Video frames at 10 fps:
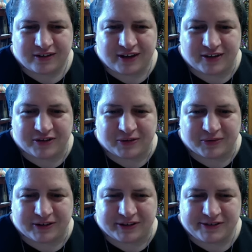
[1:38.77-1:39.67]
and our
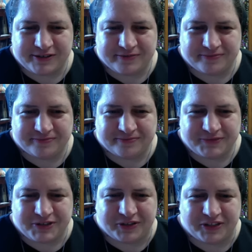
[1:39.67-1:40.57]
world.
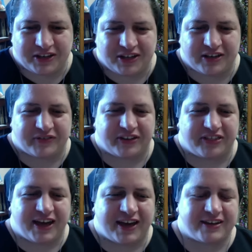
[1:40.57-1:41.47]
So thank you for
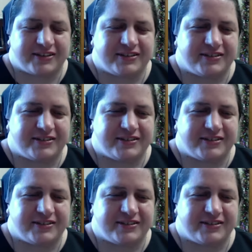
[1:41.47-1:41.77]
that.